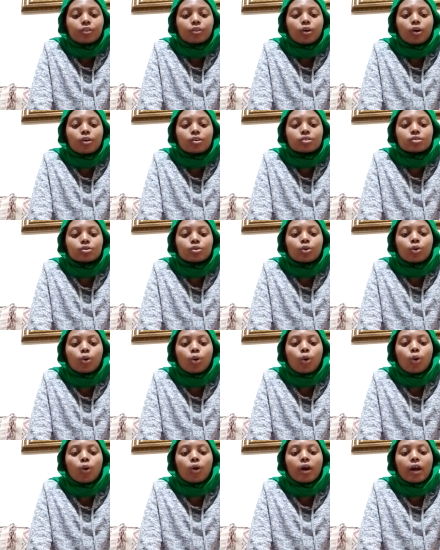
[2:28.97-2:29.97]
those
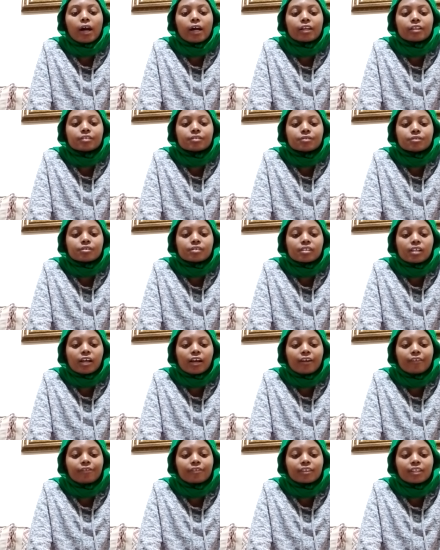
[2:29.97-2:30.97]
who are
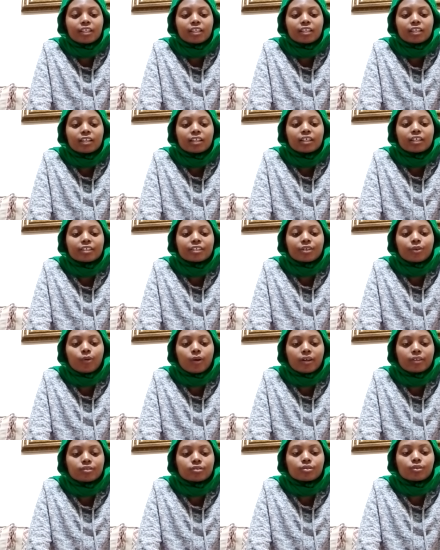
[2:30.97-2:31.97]
traveling
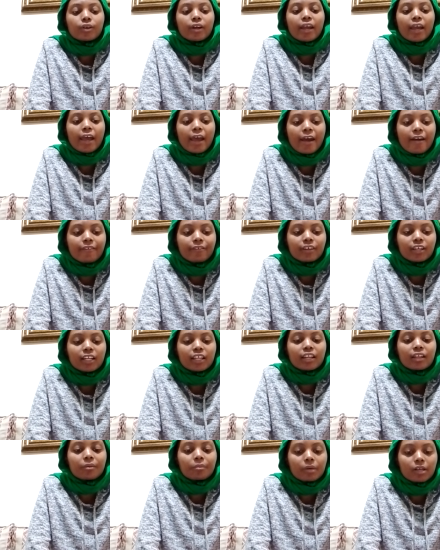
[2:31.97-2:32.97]
reward to
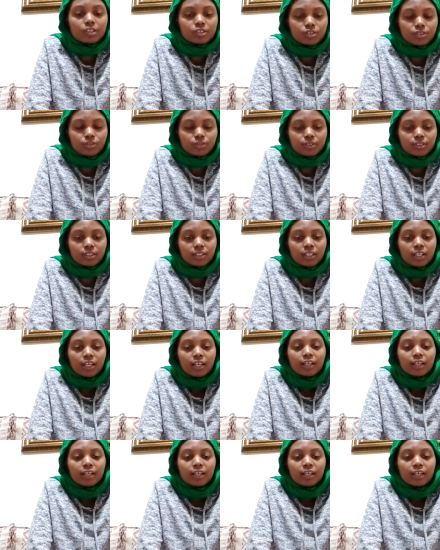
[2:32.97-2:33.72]
heavenly mansions,